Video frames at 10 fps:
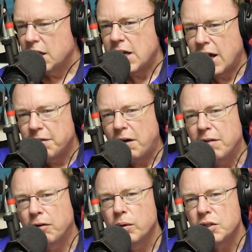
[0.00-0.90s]
Yeah,
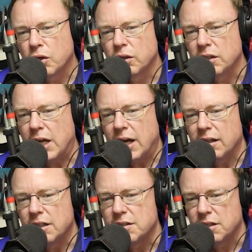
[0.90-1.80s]
I've always heard
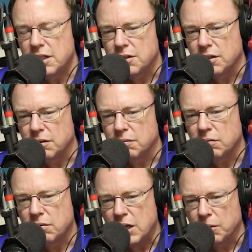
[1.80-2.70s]
that as
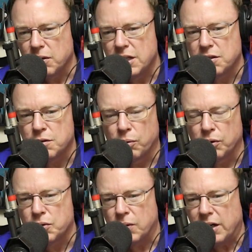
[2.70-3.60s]
a
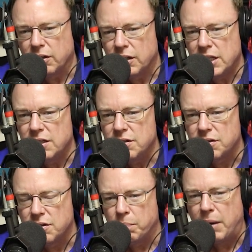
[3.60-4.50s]
sports writer, is
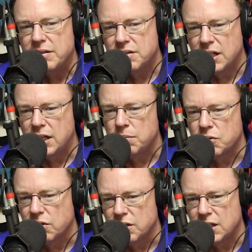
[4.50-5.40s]
the best teams
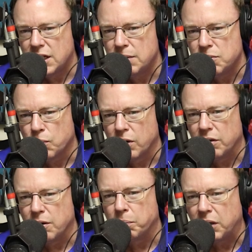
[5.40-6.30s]
are the teams where
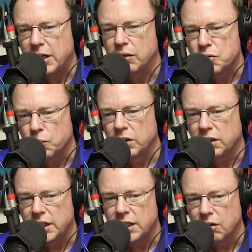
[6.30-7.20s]
the players
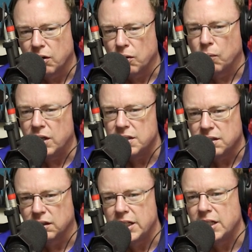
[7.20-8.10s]
really are the ones
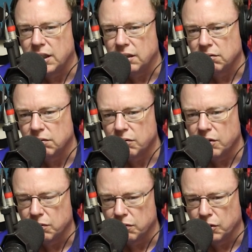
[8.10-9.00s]
leading
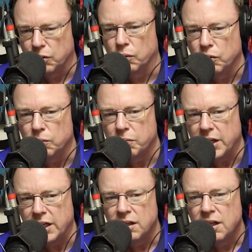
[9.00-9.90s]
the group.
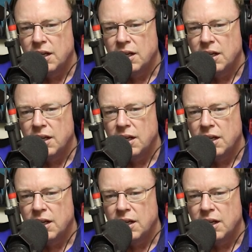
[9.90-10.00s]
That,